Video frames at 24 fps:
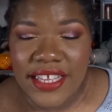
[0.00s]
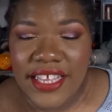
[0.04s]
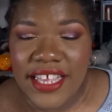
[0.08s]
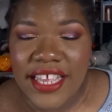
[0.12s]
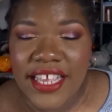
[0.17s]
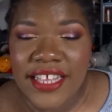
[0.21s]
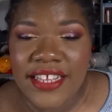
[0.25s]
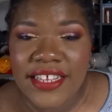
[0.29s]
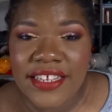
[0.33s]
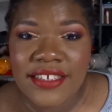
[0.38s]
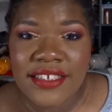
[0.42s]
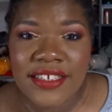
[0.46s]

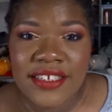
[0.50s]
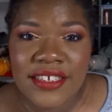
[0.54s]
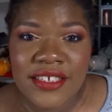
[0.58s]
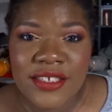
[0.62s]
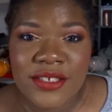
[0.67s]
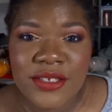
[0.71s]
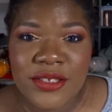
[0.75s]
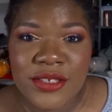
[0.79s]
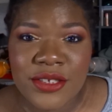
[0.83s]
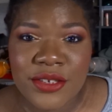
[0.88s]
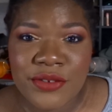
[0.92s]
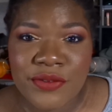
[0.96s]
and I needed
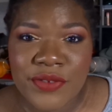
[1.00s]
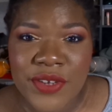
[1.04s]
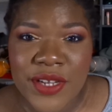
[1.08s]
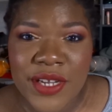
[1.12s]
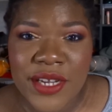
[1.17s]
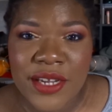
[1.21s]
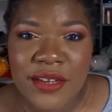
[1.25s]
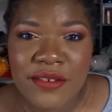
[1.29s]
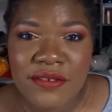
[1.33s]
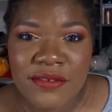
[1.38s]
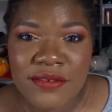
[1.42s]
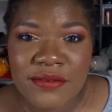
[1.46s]
to
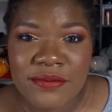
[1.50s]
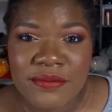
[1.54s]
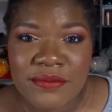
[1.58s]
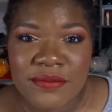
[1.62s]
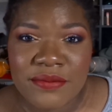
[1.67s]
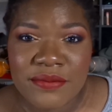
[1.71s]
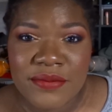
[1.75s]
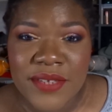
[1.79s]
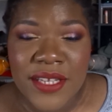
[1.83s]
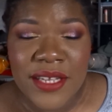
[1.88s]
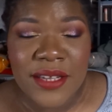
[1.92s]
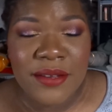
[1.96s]
survive.
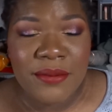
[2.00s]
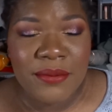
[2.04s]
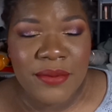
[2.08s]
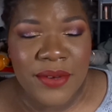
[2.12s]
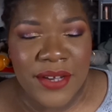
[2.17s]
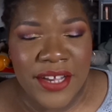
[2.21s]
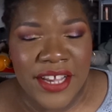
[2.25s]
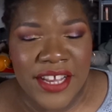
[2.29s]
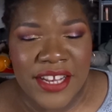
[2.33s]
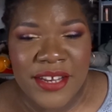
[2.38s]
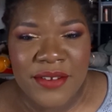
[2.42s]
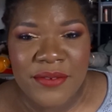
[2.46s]

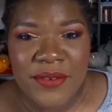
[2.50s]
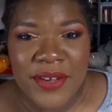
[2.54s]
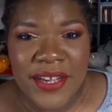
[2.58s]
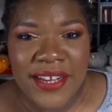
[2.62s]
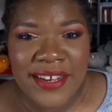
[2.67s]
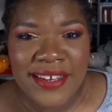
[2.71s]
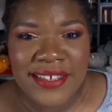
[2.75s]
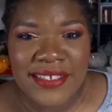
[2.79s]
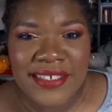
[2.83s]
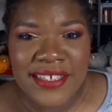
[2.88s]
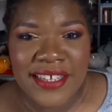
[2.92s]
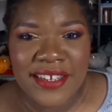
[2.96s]
But anyway,
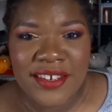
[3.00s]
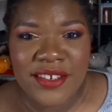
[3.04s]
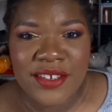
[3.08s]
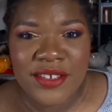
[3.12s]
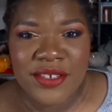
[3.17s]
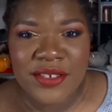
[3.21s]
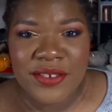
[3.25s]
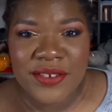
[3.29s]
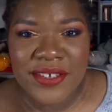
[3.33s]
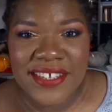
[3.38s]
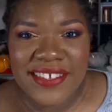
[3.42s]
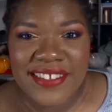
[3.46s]
let's get
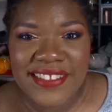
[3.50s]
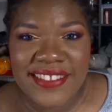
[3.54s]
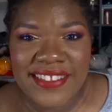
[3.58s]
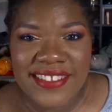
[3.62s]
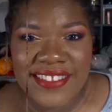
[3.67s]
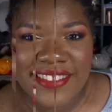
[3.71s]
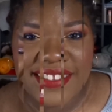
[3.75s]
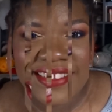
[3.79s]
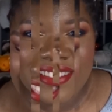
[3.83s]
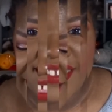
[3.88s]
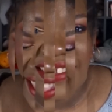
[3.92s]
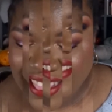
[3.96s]
into it.
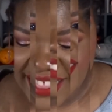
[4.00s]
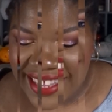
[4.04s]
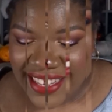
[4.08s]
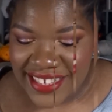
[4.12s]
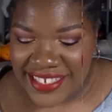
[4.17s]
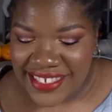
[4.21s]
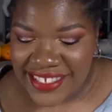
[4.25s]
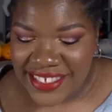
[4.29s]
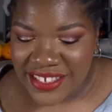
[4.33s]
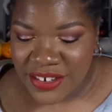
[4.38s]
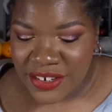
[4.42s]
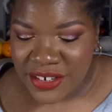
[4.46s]

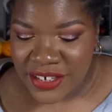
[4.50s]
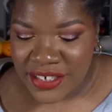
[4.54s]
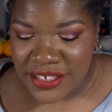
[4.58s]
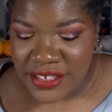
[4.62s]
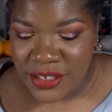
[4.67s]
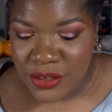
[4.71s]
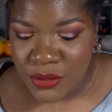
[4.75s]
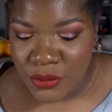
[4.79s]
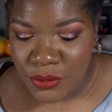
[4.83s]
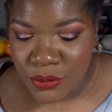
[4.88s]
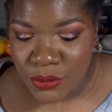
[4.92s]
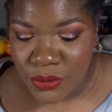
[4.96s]
Let's start
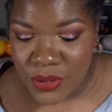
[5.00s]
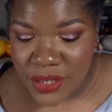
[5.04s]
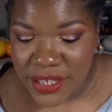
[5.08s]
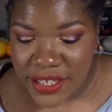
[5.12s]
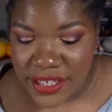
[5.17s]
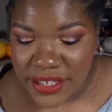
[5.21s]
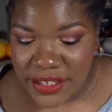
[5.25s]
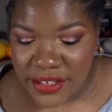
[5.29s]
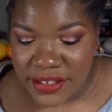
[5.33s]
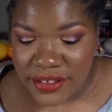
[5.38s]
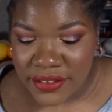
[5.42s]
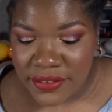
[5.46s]

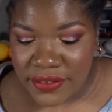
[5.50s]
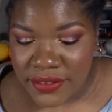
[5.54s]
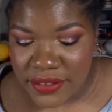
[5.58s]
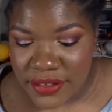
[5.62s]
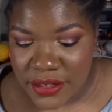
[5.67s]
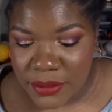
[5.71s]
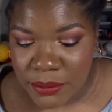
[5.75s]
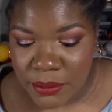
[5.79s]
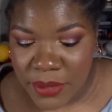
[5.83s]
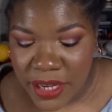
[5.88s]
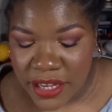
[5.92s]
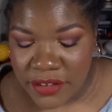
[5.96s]

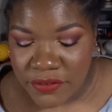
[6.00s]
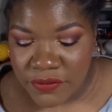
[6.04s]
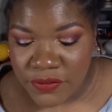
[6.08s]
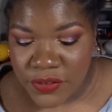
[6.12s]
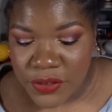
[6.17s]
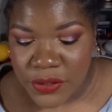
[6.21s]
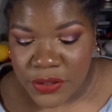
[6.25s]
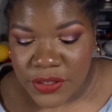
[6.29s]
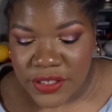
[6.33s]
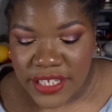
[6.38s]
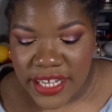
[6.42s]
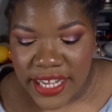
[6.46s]
with my
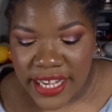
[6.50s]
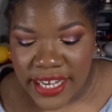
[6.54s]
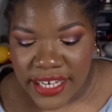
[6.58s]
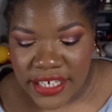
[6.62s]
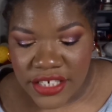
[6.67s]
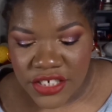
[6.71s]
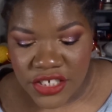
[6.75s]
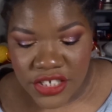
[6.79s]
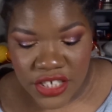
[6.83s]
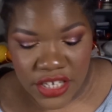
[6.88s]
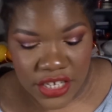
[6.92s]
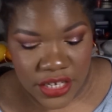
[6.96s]
first
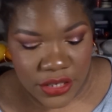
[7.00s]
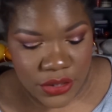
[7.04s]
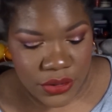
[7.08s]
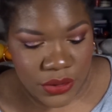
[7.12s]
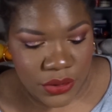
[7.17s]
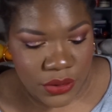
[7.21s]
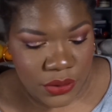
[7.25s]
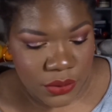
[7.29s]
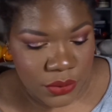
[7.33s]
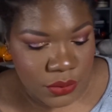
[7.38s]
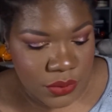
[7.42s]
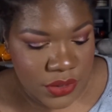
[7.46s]

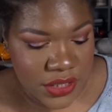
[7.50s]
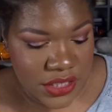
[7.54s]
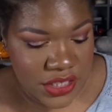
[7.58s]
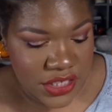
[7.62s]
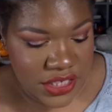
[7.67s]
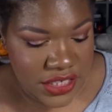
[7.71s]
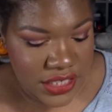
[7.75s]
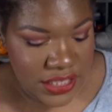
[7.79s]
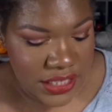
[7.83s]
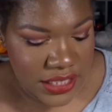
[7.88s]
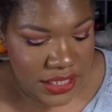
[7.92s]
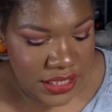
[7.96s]
eyeshadow,
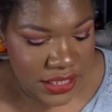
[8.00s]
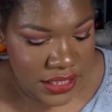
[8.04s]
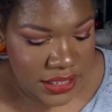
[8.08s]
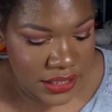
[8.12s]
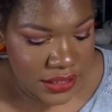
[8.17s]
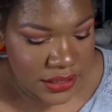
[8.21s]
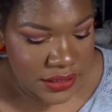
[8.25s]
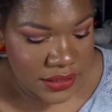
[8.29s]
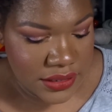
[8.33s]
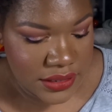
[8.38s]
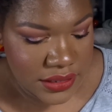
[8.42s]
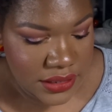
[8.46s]
which
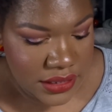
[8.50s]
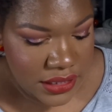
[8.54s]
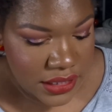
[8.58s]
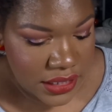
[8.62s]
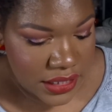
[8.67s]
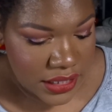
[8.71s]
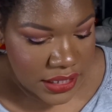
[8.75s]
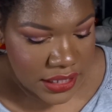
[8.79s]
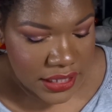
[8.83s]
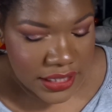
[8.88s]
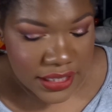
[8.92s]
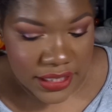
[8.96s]
is
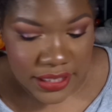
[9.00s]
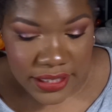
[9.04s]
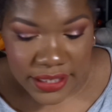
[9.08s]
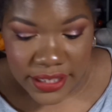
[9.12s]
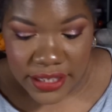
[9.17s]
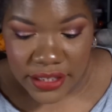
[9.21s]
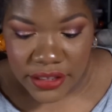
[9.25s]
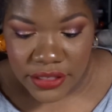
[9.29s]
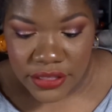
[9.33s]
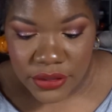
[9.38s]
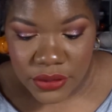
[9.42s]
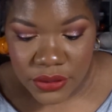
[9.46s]

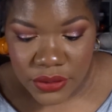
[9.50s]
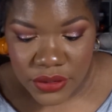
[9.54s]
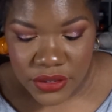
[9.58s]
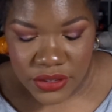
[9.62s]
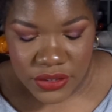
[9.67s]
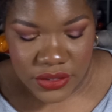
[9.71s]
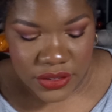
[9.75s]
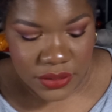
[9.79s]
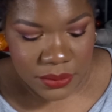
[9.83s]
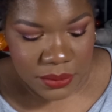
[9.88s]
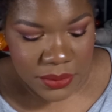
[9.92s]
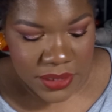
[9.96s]
Lethal
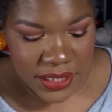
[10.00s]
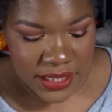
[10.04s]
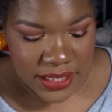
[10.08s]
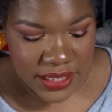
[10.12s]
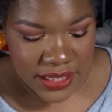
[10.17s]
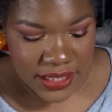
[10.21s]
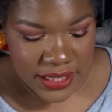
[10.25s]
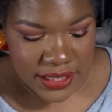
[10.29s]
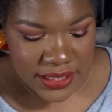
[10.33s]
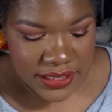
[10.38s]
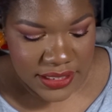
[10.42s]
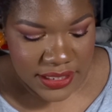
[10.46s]

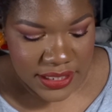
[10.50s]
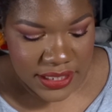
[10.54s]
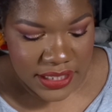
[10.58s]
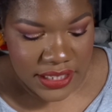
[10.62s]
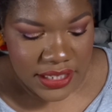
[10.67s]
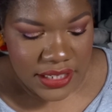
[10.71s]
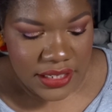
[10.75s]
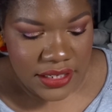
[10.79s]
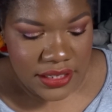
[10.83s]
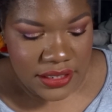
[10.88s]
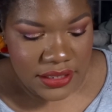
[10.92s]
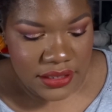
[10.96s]
Cosmetics
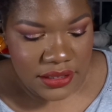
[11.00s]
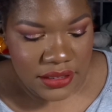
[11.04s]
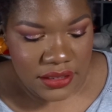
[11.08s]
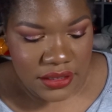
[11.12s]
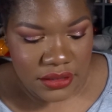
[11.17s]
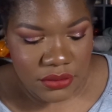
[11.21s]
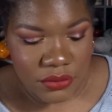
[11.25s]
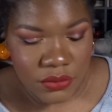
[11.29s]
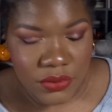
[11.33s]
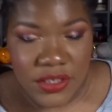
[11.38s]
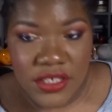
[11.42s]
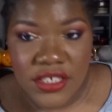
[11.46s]
Eden,
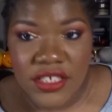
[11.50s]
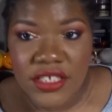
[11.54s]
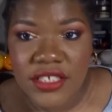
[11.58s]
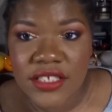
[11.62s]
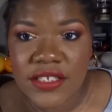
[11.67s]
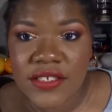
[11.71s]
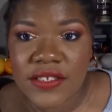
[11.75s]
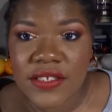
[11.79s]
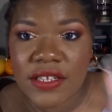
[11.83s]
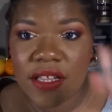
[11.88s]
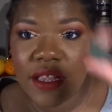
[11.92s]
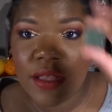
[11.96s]
which
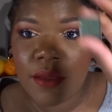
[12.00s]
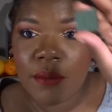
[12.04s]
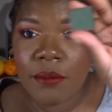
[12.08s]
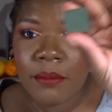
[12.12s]
is a